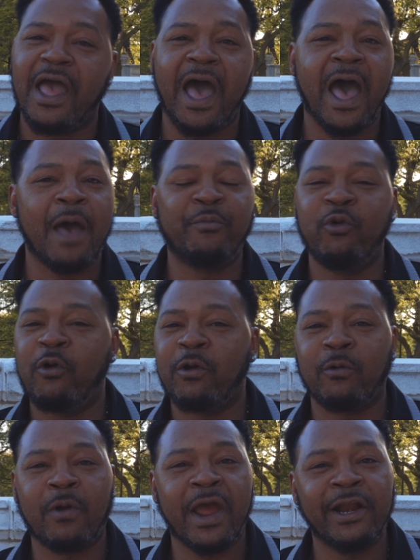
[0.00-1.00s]
I
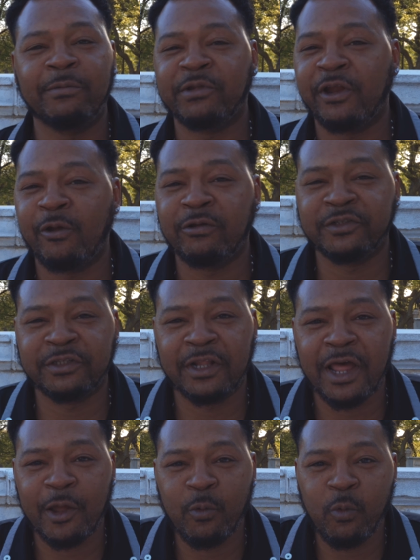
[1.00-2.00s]
pulled right up there and was
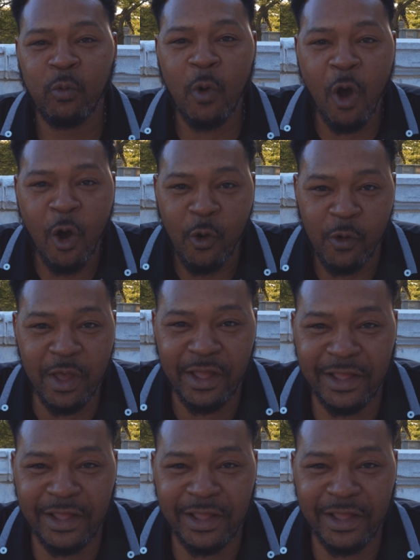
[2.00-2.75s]
like, whoa.